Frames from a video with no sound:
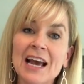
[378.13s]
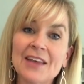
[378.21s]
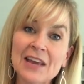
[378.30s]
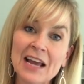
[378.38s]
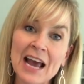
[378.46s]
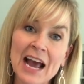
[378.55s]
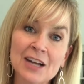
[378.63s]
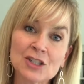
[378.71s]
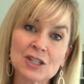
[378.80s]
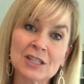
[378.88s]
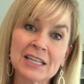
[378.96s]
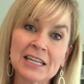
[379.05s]
and they
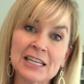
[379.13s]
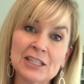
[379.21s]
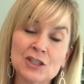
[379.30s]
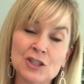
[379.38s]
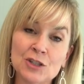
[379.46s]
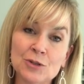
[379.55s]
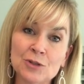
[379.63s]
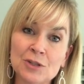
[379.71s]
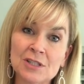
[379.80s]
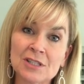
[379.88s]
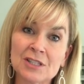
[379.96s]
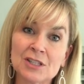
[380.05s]
actually
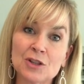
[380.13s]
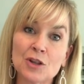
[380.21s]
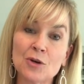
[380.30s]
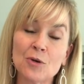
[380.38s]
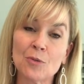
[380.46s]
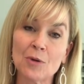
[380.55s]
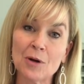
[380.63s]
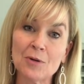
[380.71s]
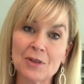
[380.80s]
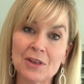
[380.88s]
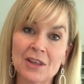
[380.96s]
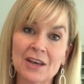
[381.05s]
induce the
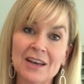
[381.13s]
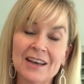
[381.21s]
growth